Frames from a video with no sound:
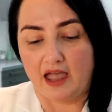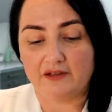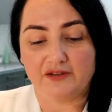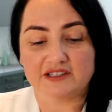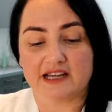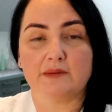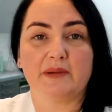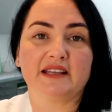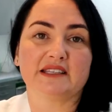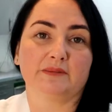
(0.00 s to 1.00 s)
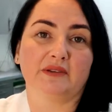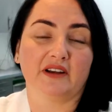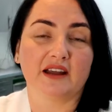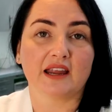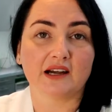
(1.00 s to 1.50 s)
If you're diabetic, be
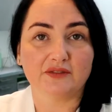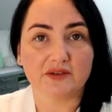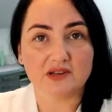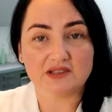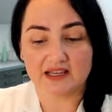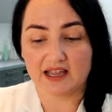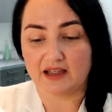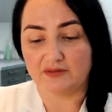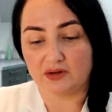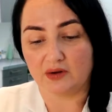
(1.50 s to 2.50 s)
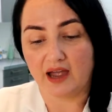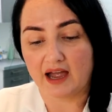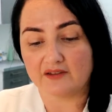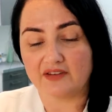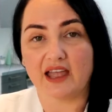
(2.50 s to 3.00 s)
very careful using it. If you
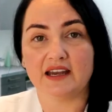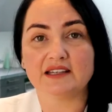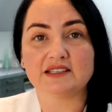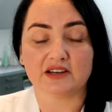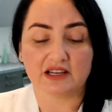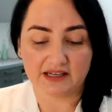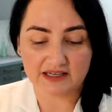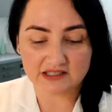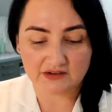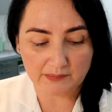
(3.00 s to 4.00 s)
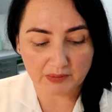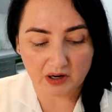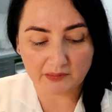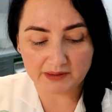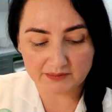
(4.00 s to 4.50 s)
have any circulatory
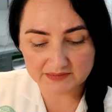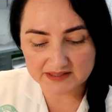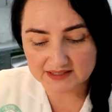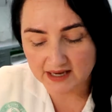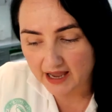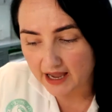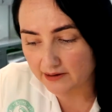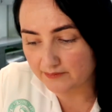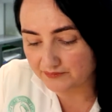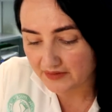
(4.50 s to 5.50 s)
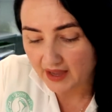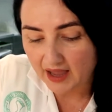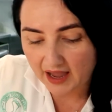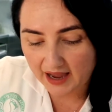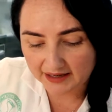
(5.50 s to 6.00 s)
problems
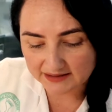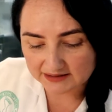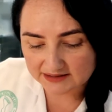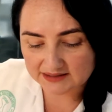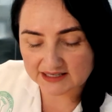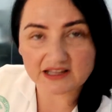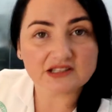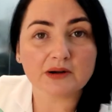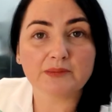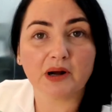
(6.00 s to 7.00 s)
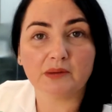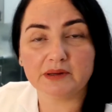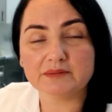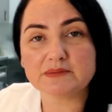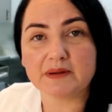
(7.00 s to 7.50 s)
and sensory
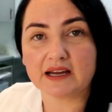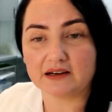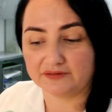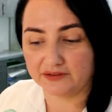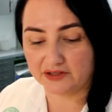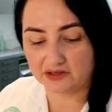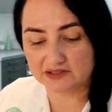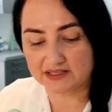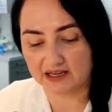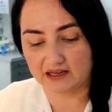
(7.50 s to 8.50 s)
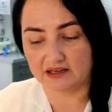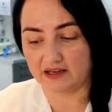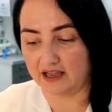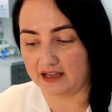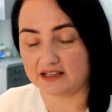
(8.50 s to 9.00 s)
problems, be careful using it.
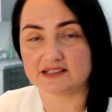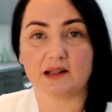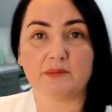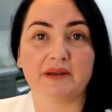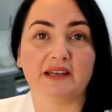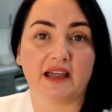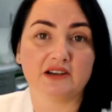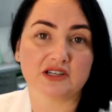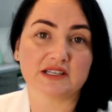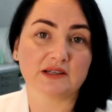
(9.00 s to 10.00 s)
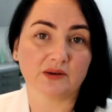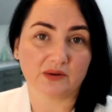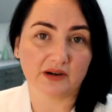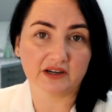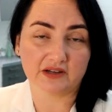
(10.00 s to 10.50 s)
Consult a podiatrist
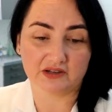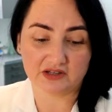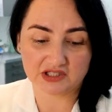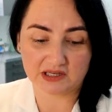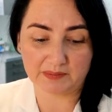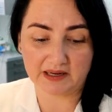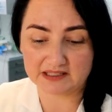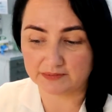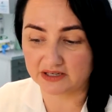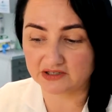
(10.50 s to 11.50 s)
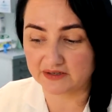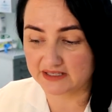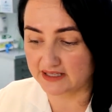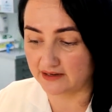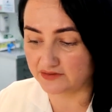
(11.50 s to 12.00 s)
or your GP to make sure
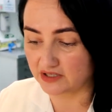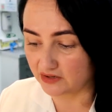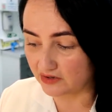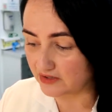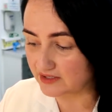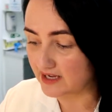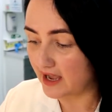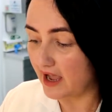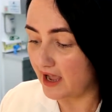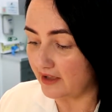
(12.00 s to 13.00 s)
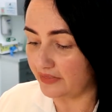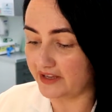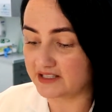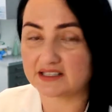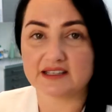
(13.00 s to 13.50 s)
it's safe to use.
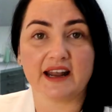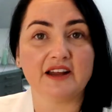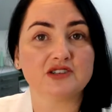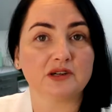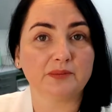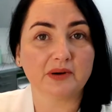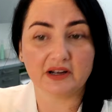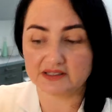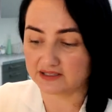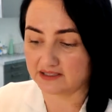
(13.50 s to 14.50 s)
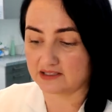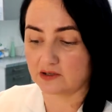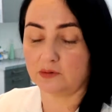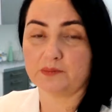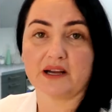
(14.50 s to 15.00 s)
This is a natural product. It's
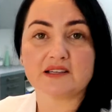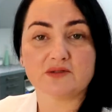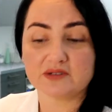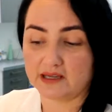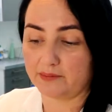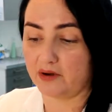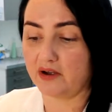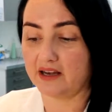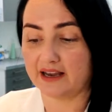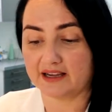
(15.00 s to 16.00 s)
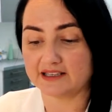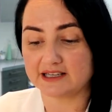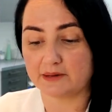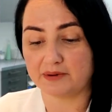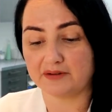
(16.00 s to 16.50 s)
cold pressed rosehip oil, like I
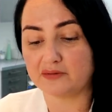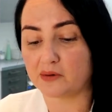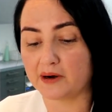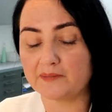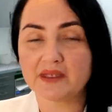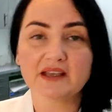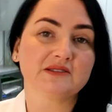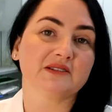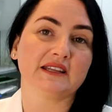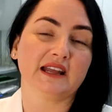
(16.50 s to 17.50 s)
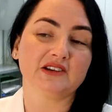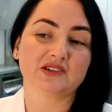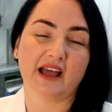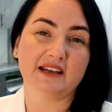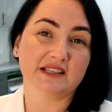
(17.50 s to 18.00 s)
said before, so it's a
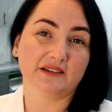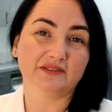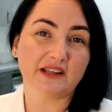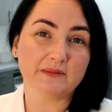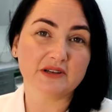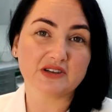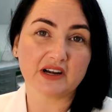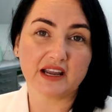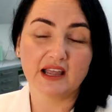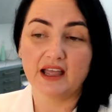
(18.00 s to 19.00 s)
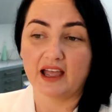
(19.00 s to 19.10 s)
natural anti-inflammatory.